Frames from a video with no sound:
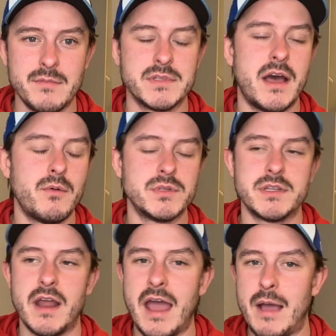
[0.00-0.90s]
That was an
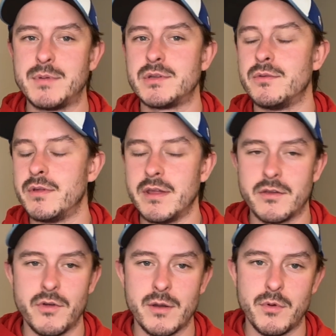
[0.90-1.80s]
absolutely
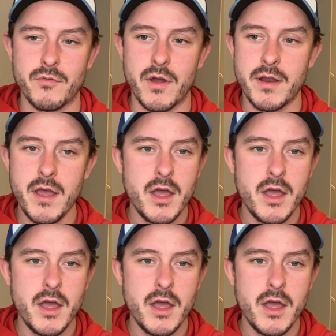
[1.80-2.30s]
incredible run.